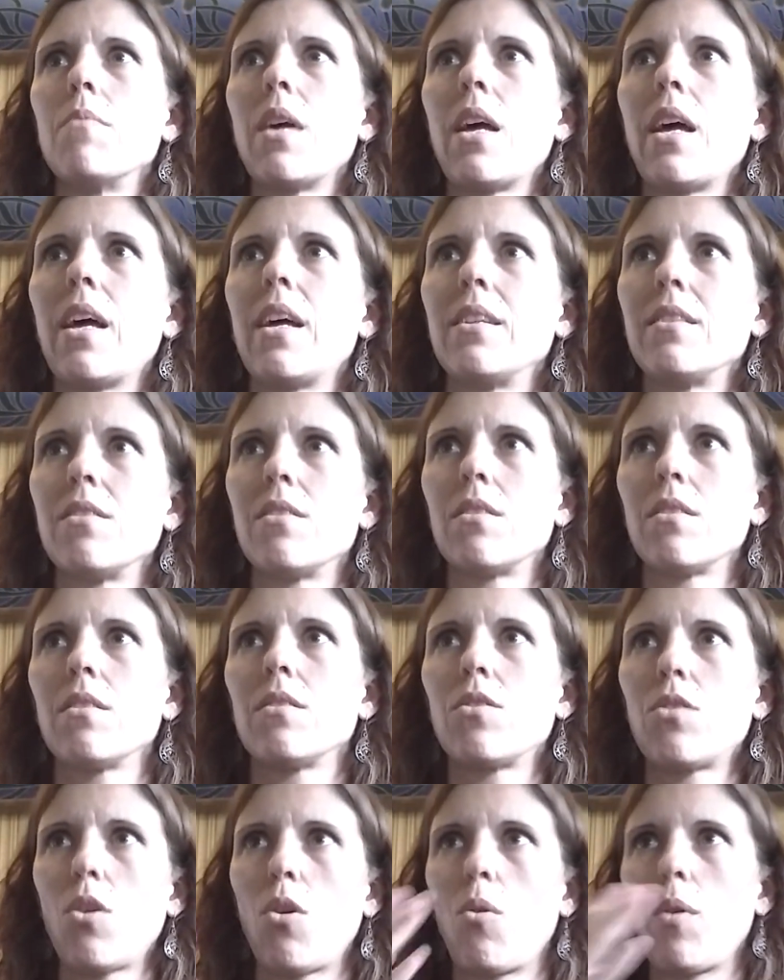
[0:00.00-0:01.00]
and
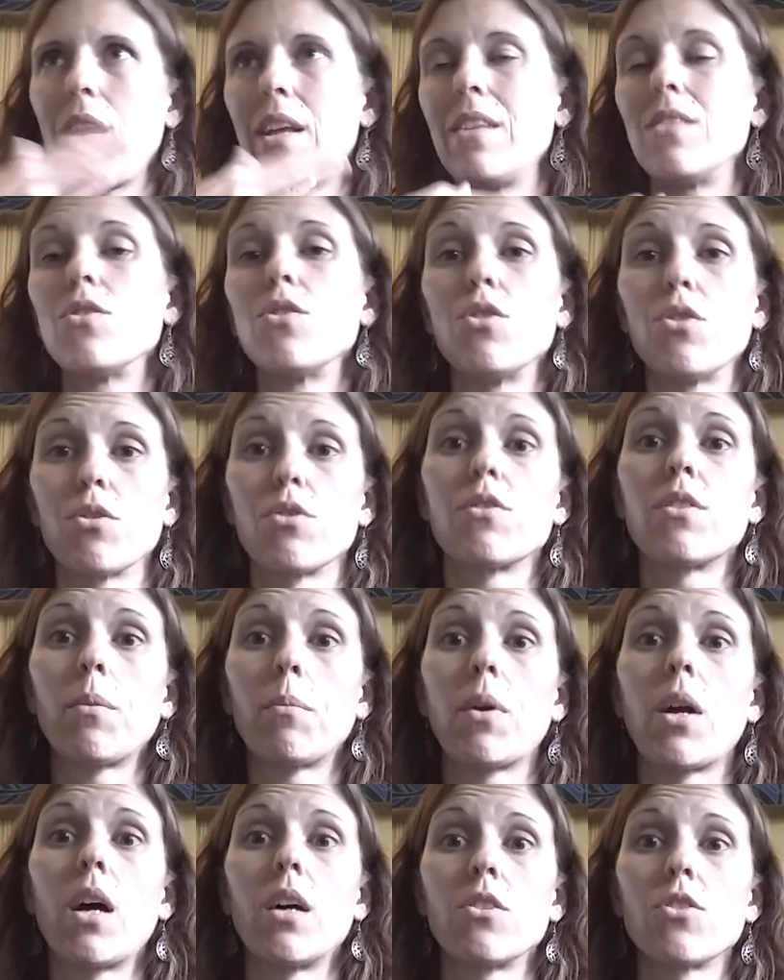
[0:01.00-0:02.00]
so into your
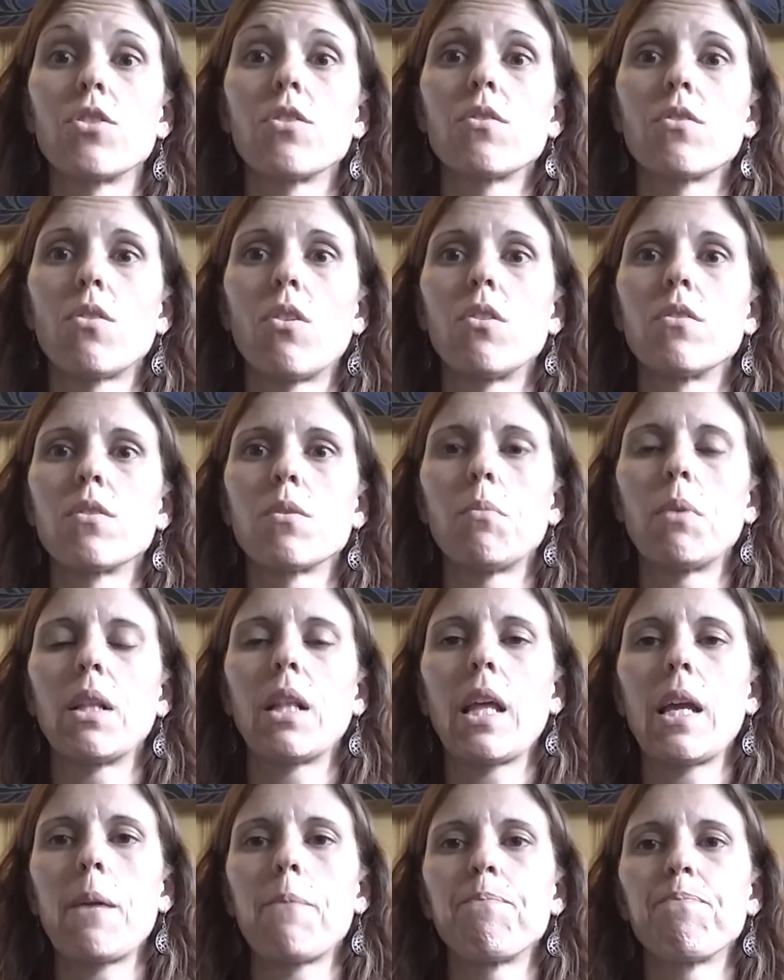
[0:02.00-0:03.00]
subconscious
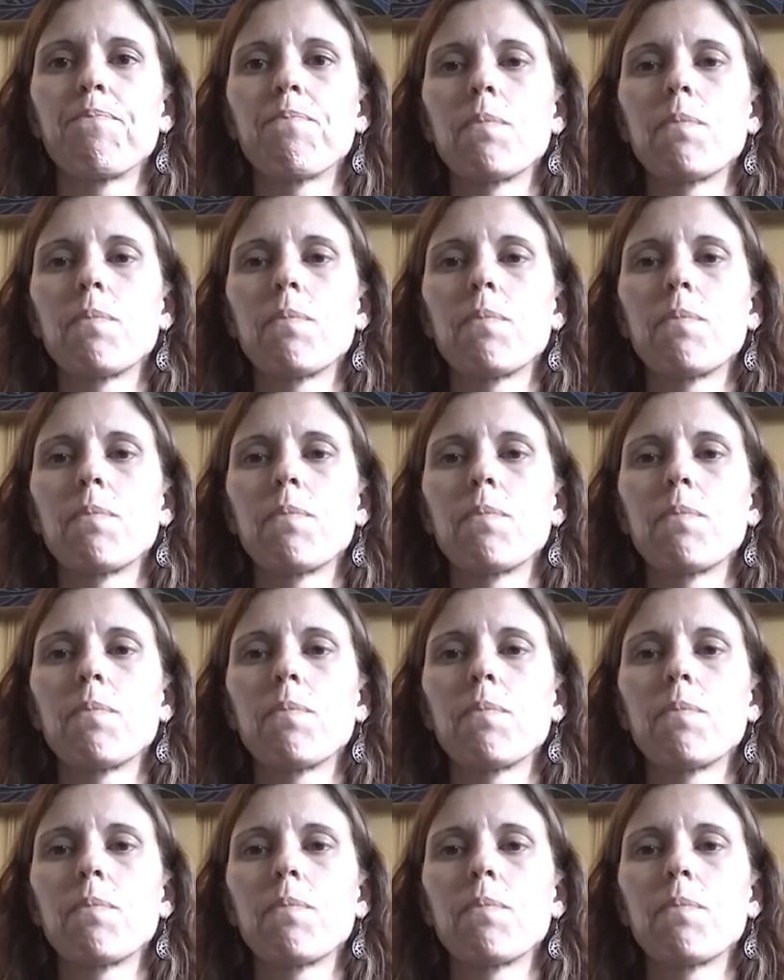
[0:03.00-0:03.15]
ultimately.